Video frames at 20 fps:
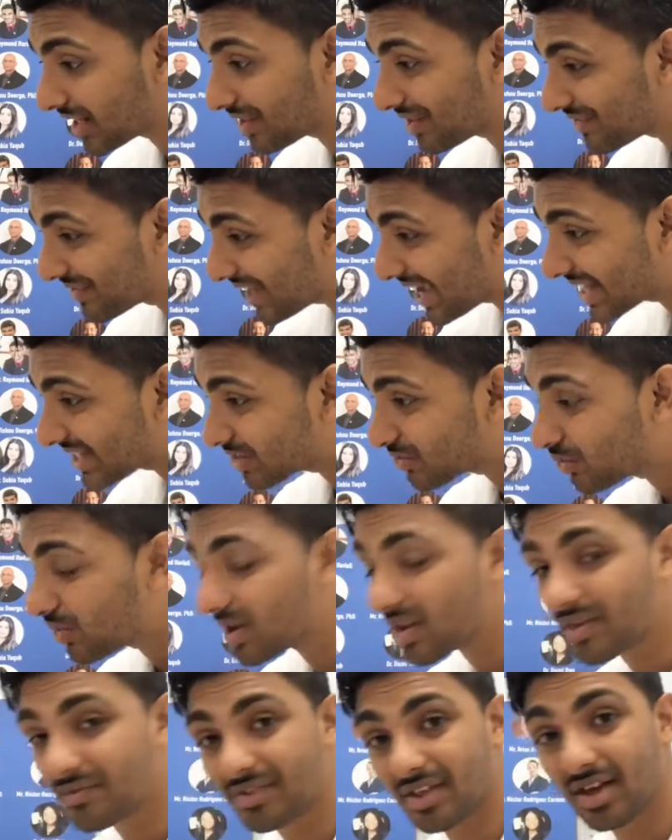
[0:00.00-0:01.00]
and that's
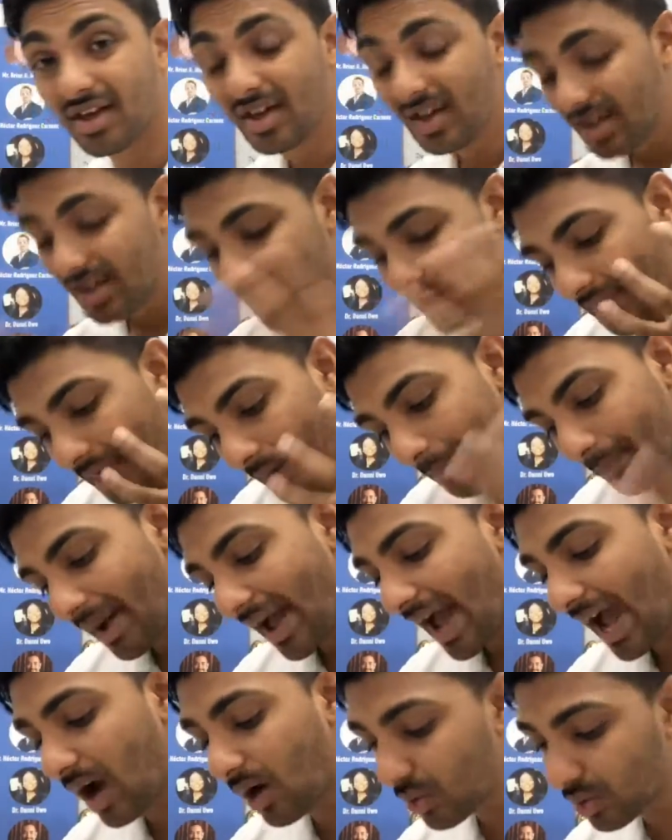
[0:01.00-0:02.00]
one of the
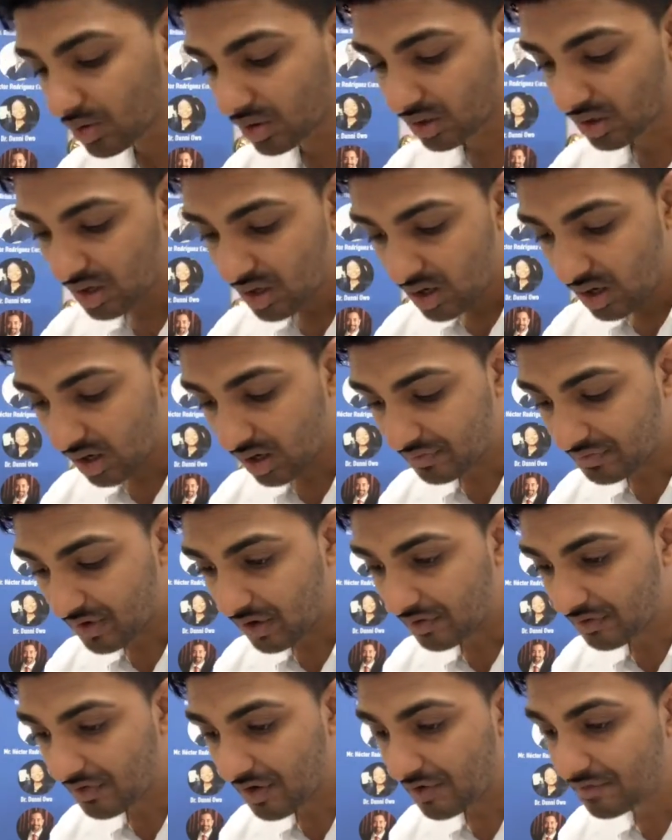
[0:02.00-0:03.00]
power
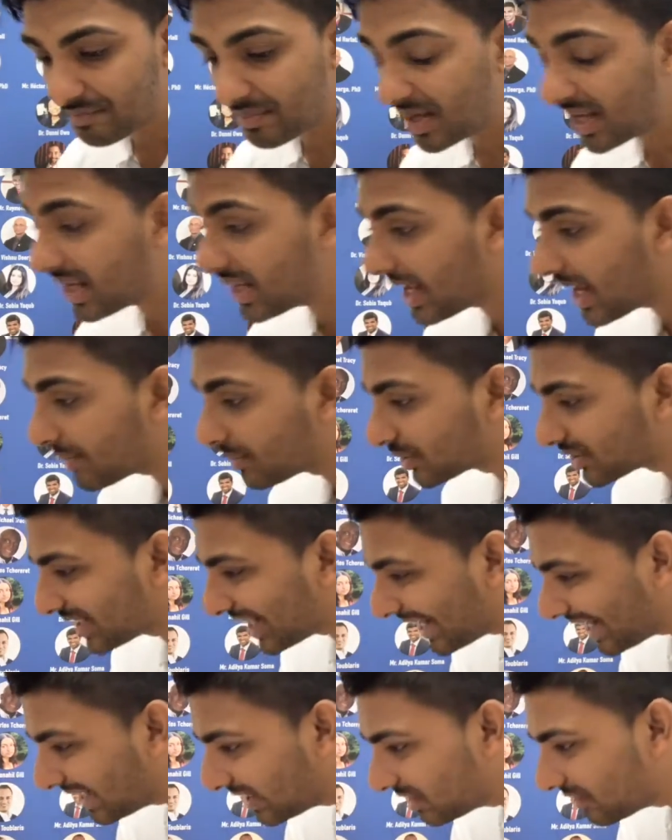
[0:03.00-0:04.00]
of being able to
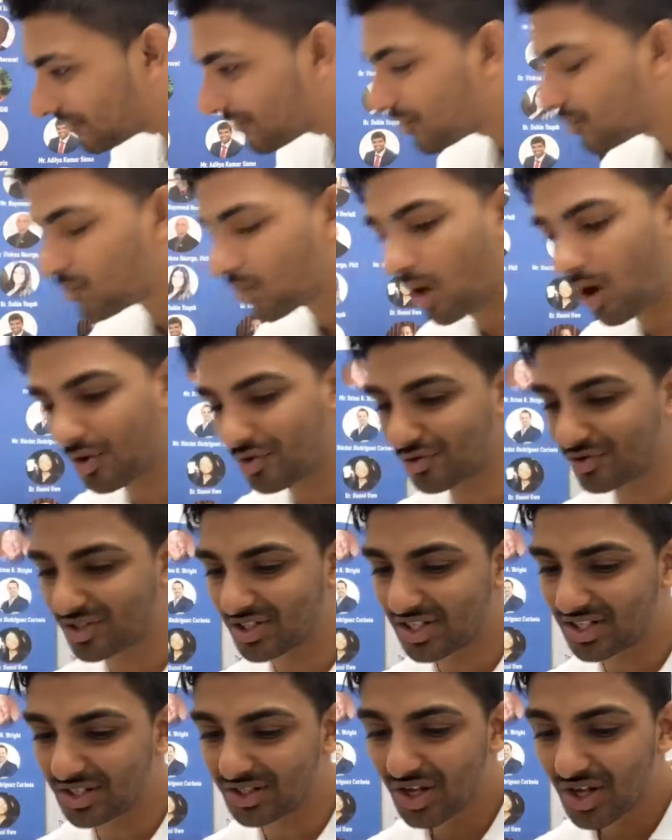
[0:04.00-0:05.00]
interview others,
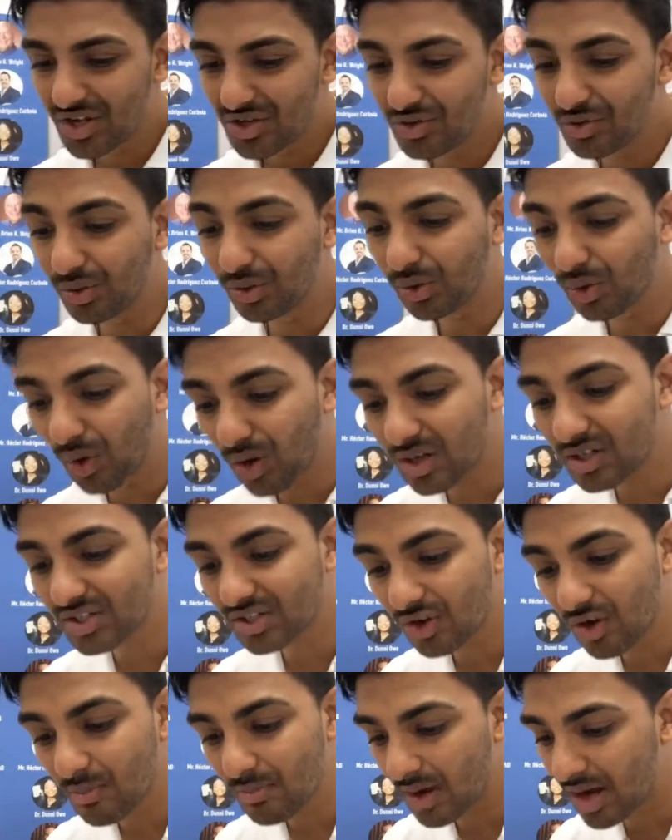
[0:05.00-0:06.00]
because you learn
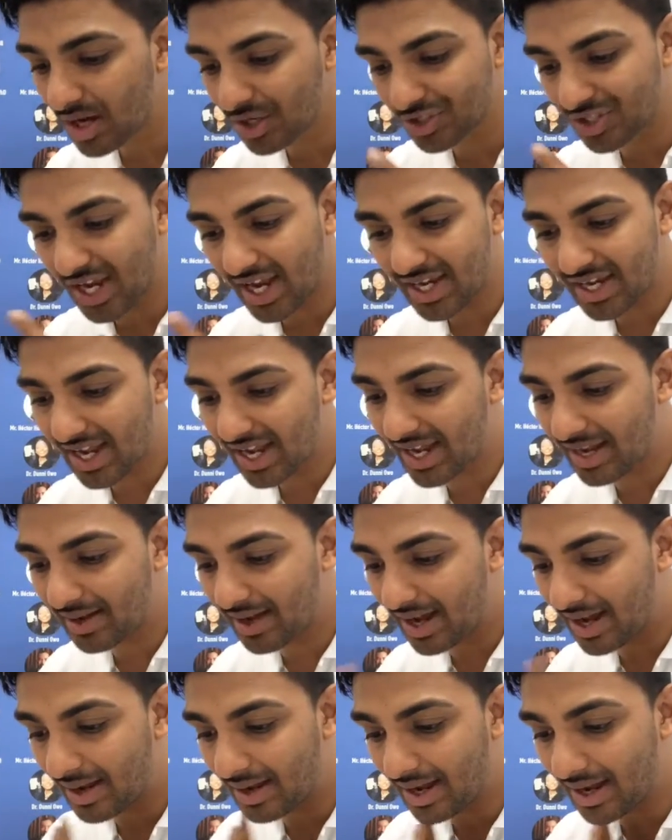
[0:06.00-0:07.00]
so much, and
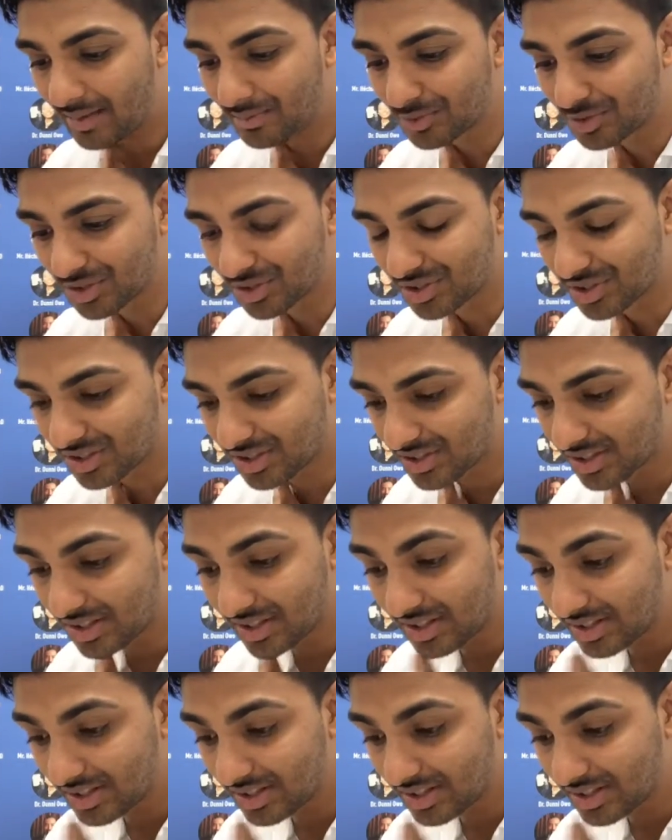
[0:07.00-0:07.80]
I'm just